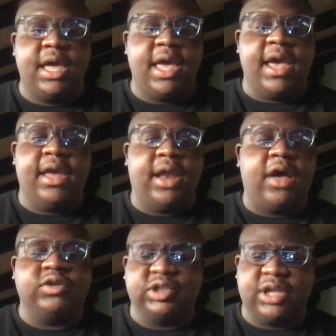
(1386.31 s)
And I
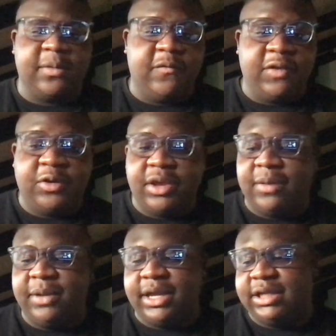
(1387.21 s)
also stopped the video here
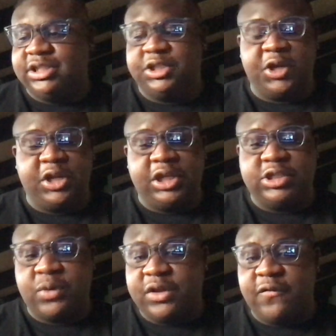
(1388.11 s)
because it's already
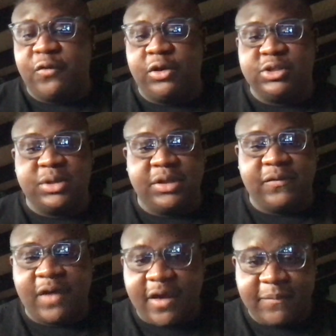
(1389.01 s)
24 to
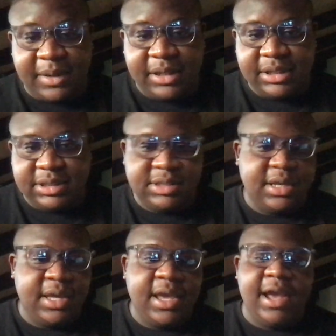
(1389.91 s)
25 minutes,
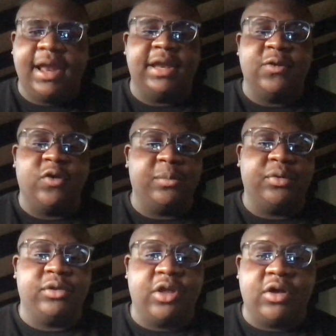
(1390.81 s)
and I didn't want to
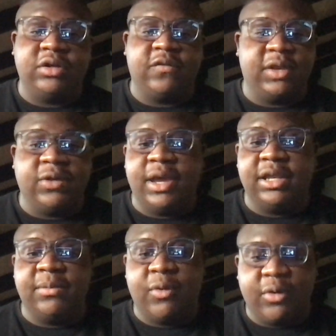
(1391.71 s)
prolong the video
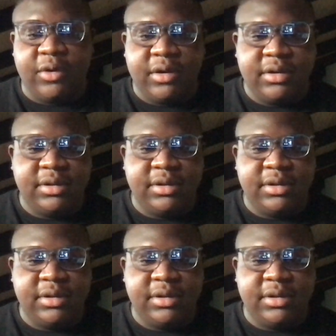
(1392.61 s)
anymore